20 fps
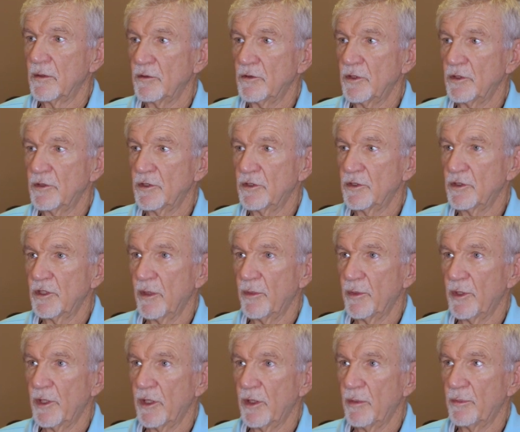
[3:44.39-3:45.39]
just to sum
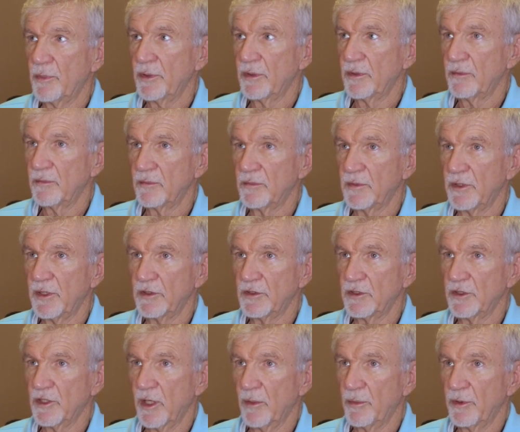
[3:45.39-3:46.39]
it up, here's
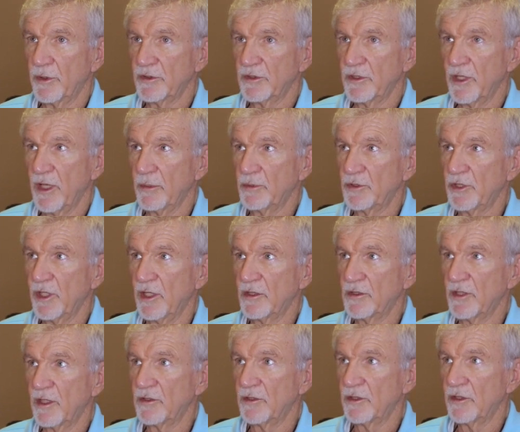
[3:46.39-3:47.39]
a couple of
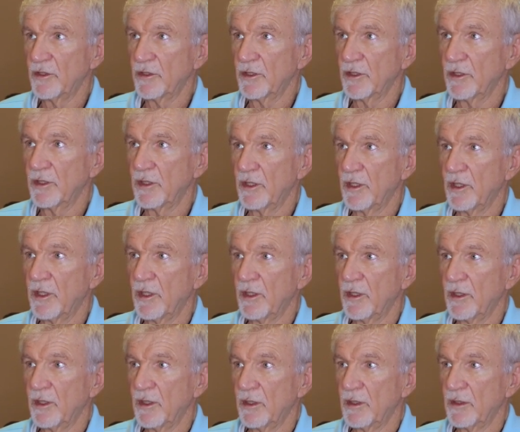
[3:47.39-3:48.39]
snapshots I took.
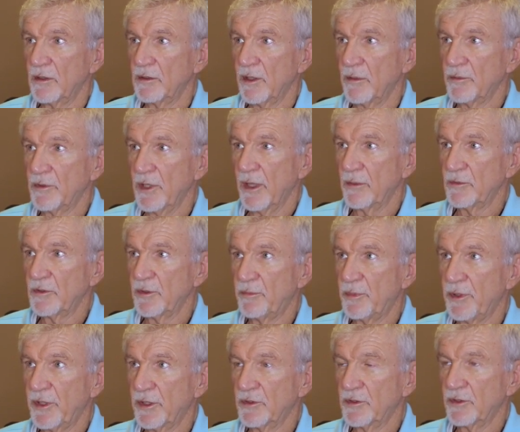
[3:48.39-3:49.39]
Sometimes a
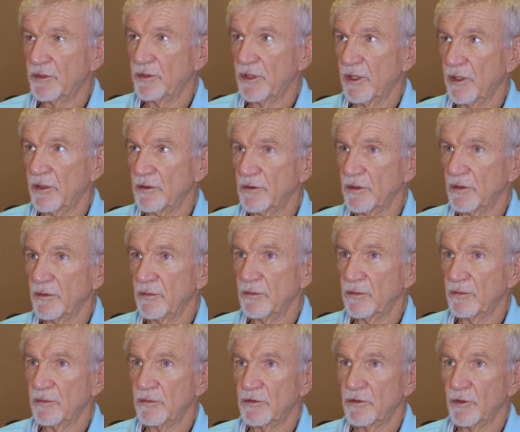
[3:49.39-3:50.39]
picture tells a
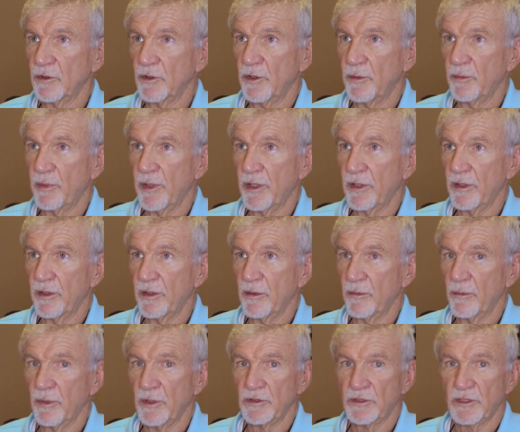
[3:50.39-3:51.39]
story better than a
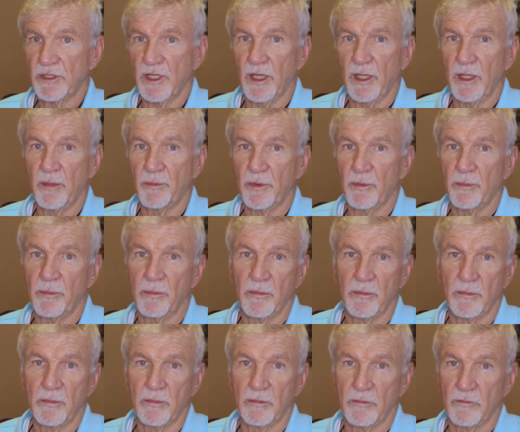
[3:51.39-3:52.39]
bunch of caliper
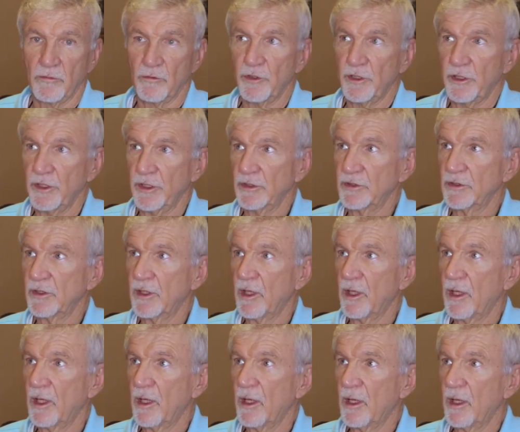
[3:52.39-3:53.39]
readings.
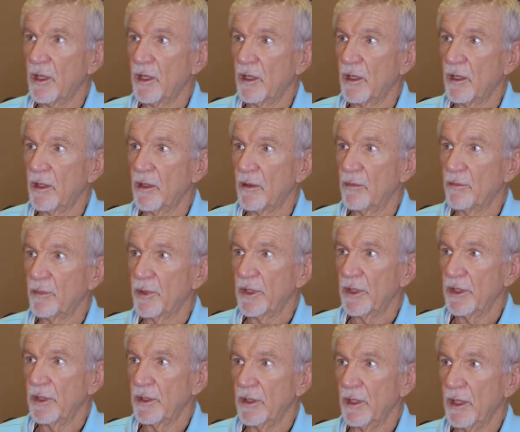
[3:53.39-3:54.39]

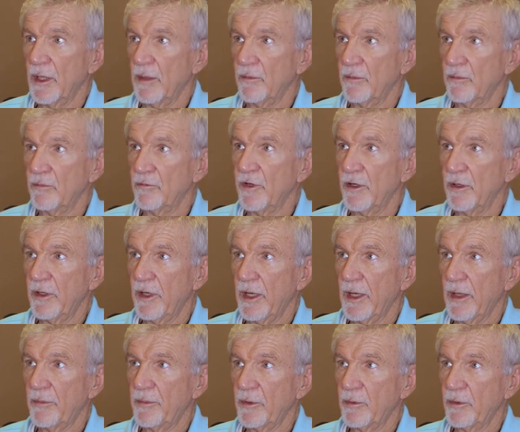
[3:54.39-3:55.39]
But I'm very
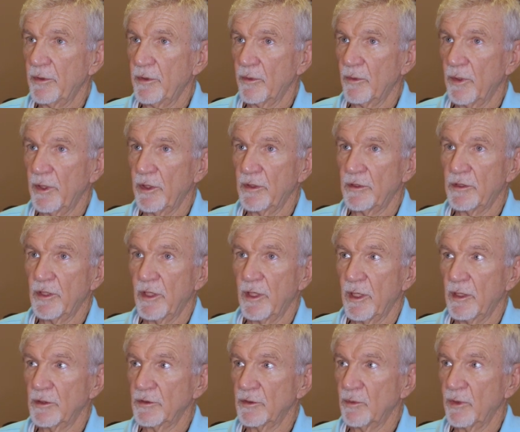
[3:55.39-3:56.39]
happy with the way the
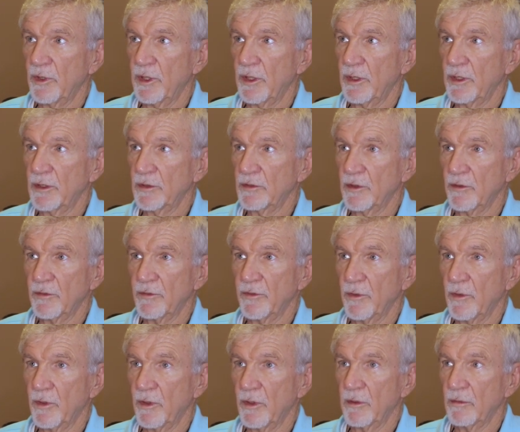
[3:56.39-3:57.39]
tires are wearing so
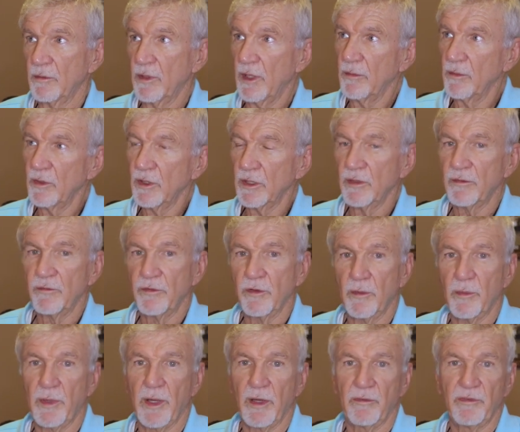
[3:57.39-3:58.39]
far. I'm looking for
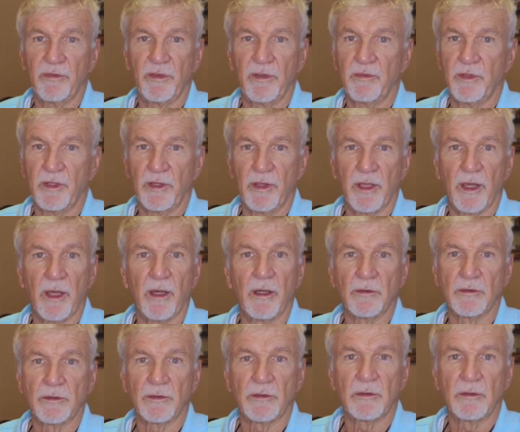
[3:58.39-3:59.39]
about
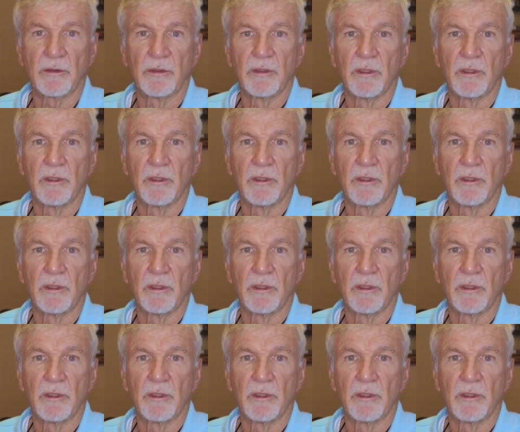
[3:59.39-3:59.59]
50,000